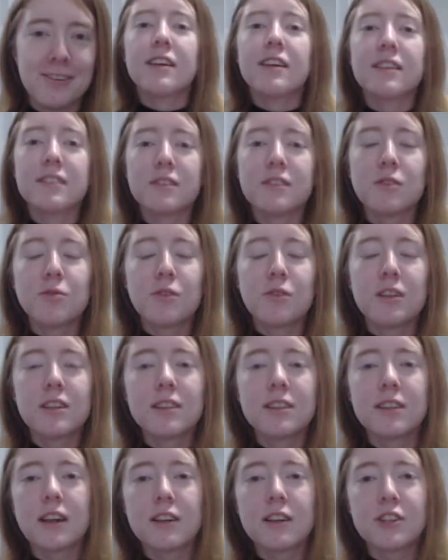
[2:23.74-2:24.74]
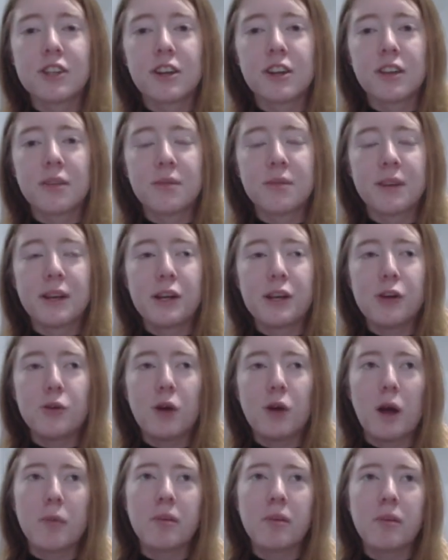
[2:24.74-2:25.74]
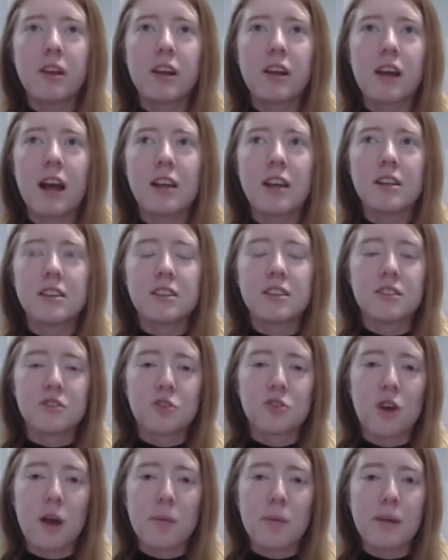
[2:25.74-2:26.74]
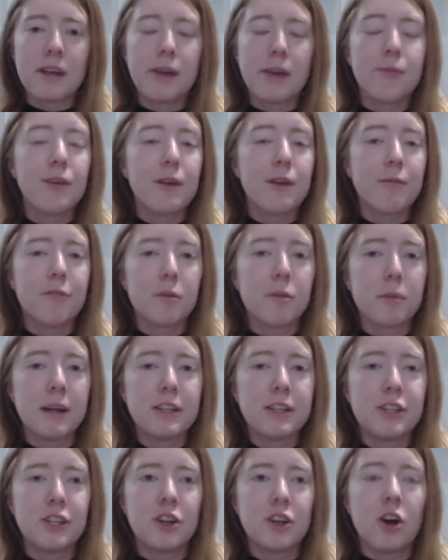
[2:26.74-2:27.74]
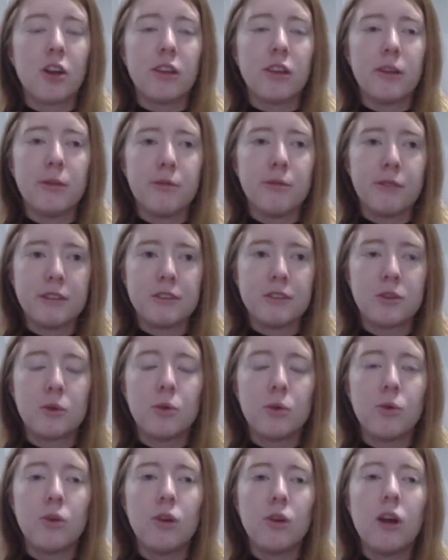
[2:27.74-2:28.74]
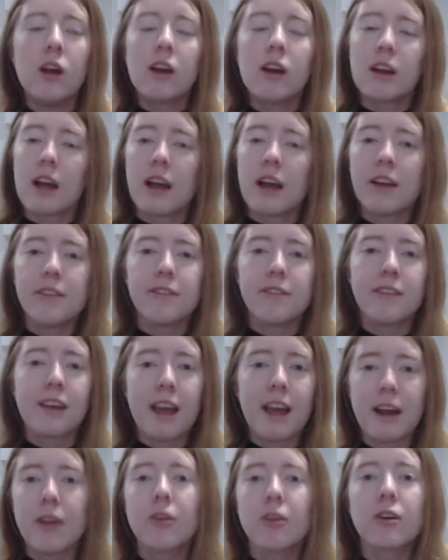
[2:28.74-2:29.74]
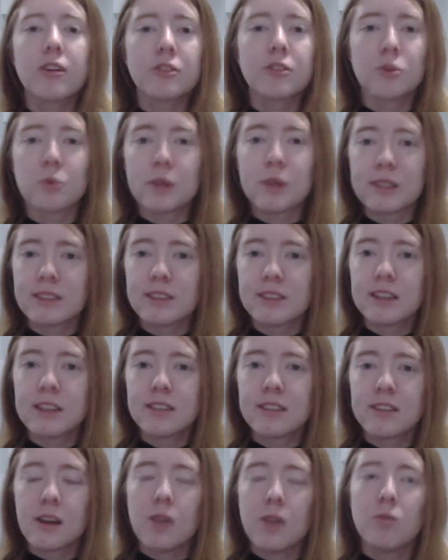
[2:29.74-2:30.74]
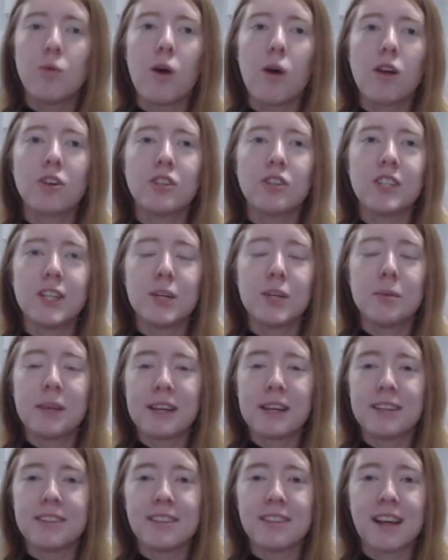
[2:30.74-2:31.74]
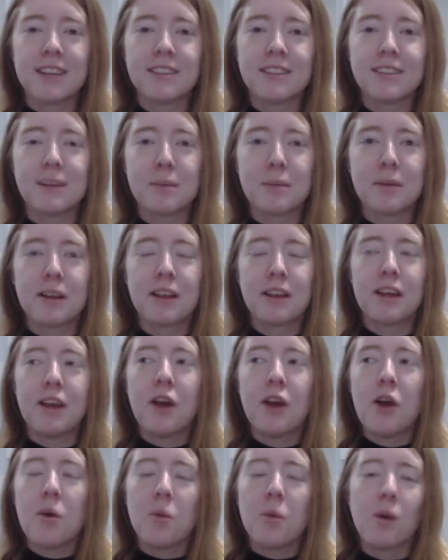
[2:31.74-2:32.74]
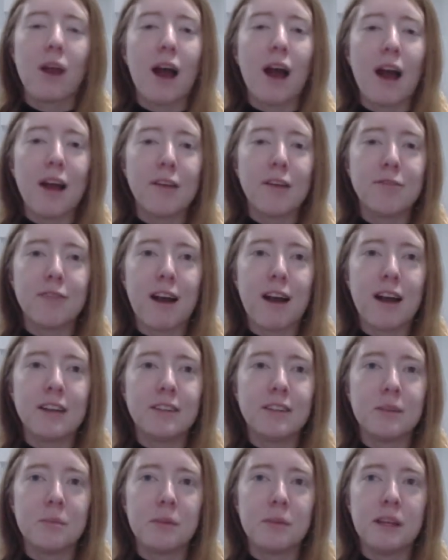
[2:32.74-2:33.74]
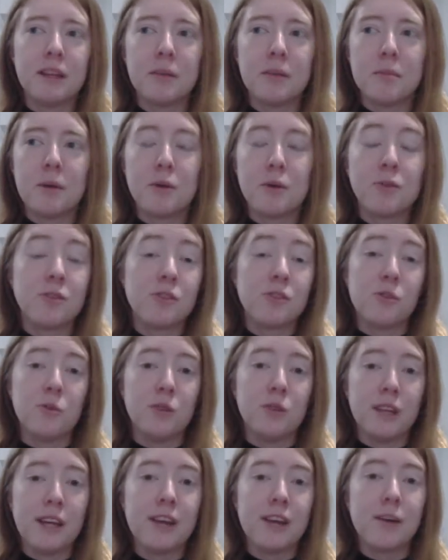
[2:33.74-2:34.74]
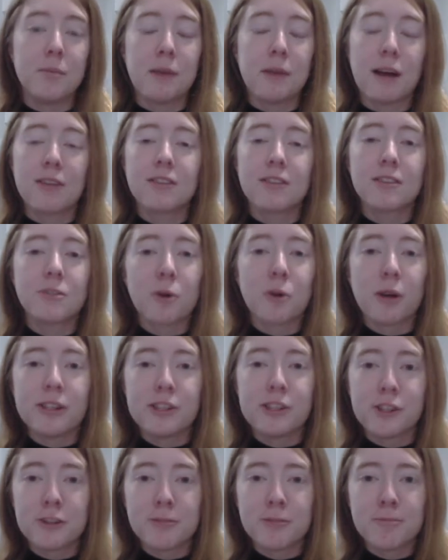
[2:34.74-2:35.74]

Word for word: So for this section of the video, I'm going to kind of describe and give information on the physical kind of characteristics of water deer because that's typically what I find to be the most unique about this creature.